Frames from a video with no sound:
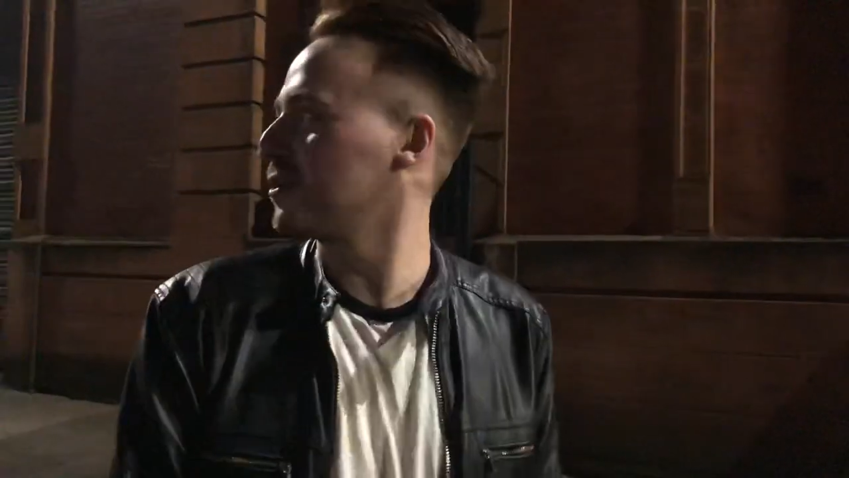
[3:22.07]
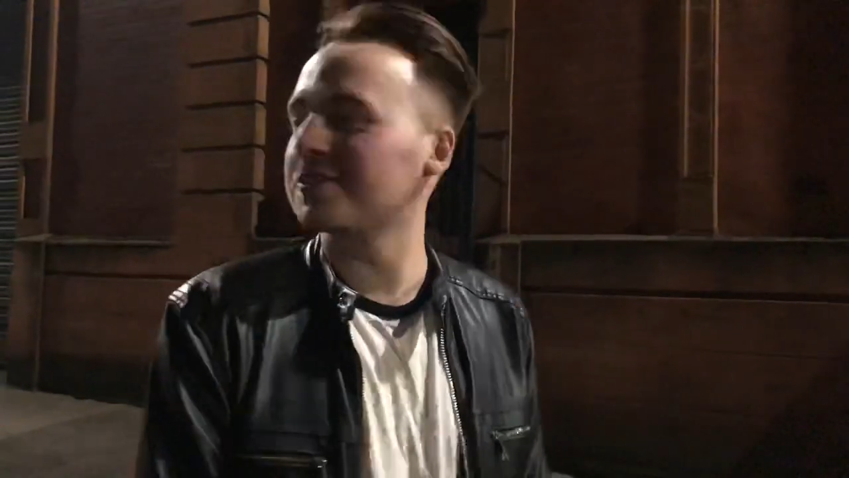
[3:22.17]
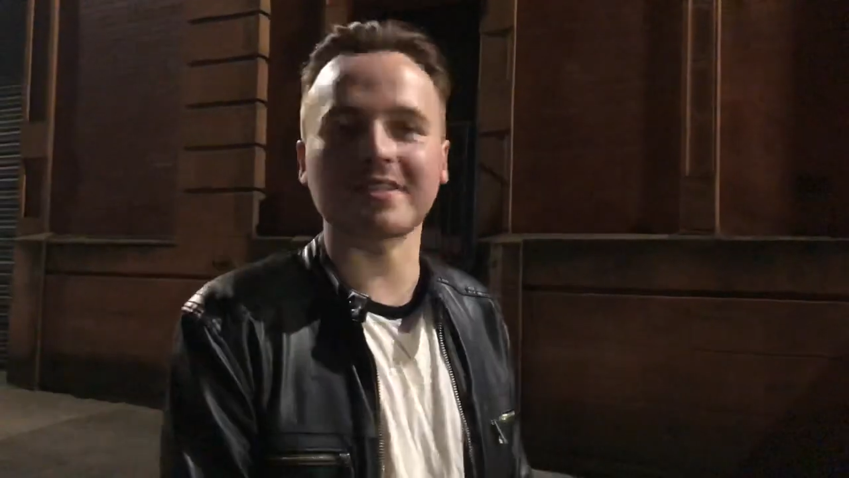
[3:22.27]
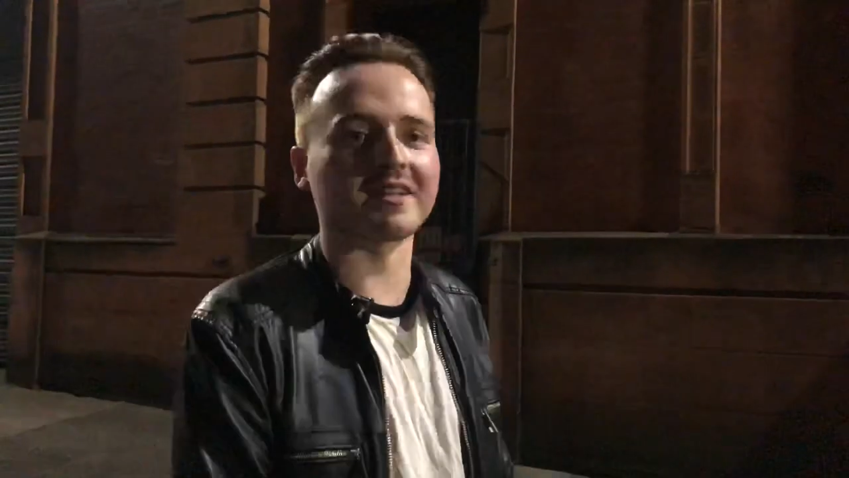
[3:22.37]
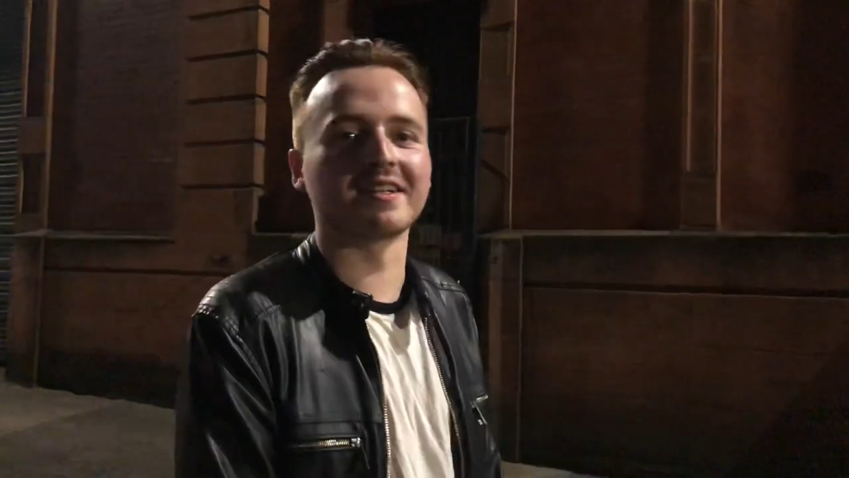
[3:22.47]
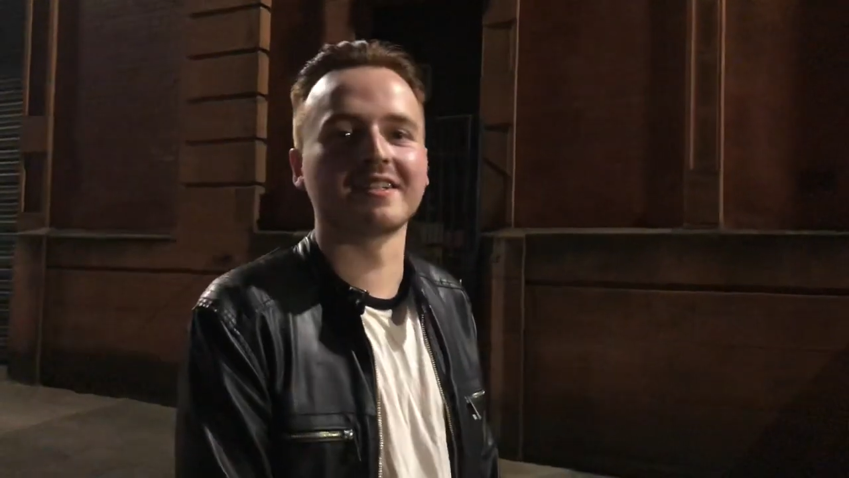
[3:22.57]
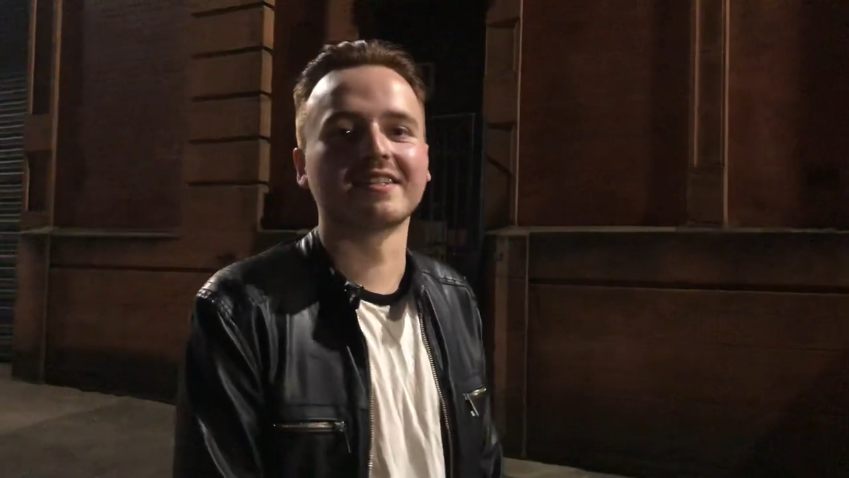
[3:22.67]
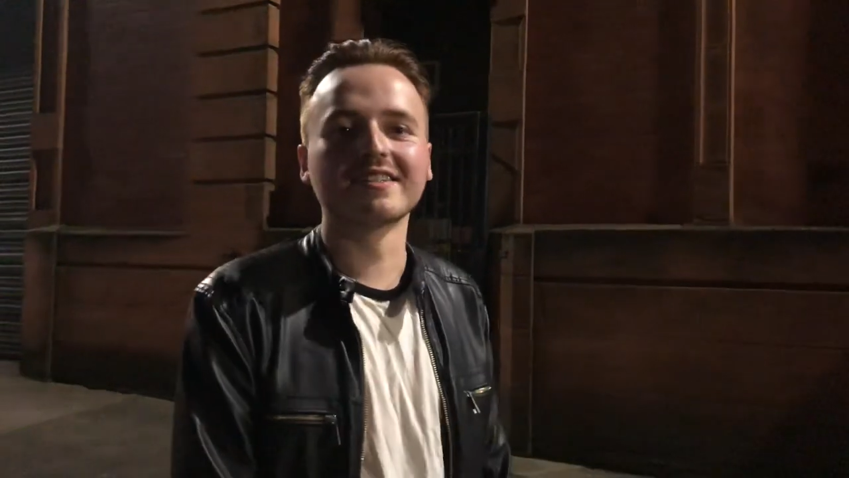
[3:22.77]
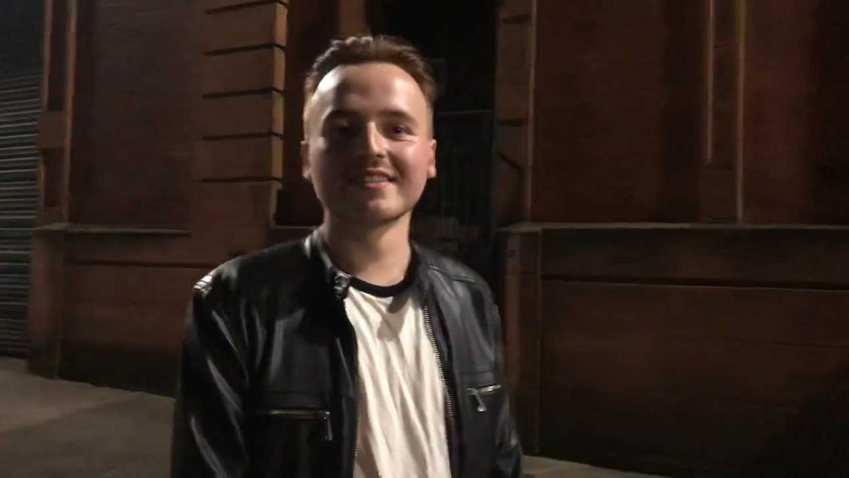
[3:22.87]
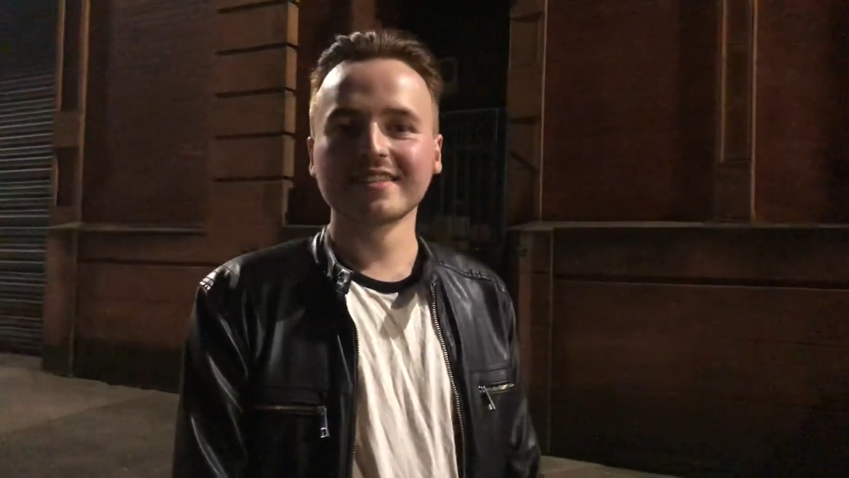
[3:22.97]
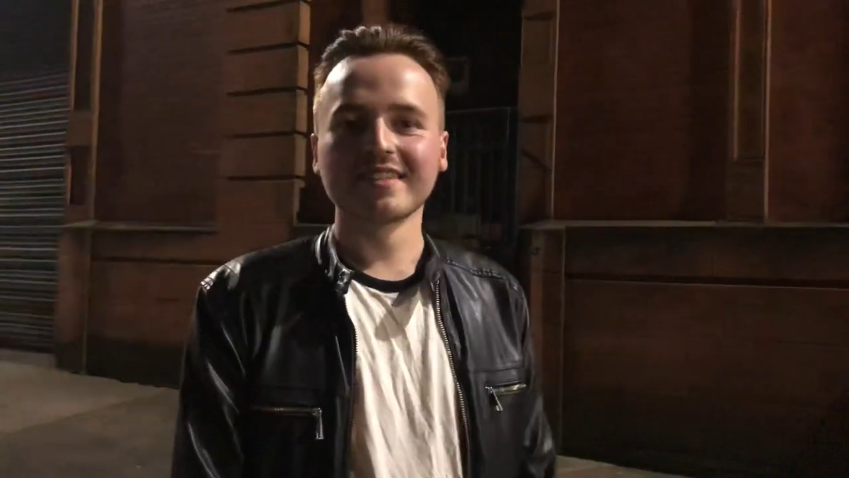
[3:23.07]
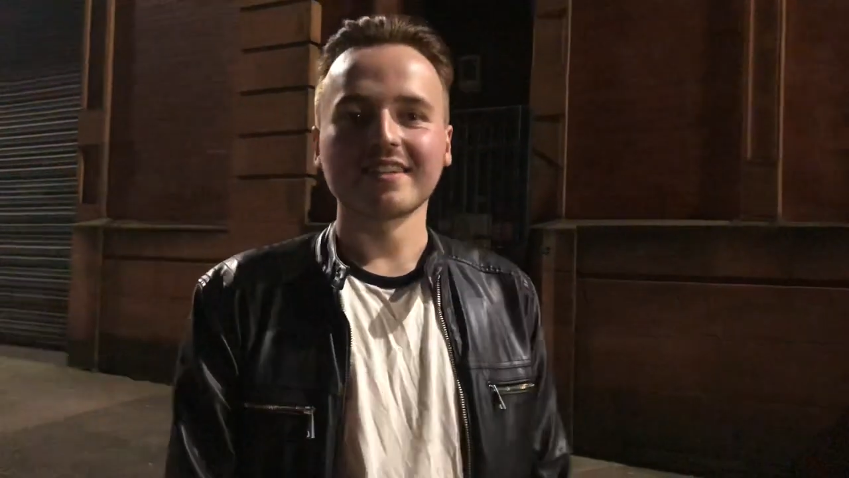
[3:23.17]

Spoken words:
What an environment.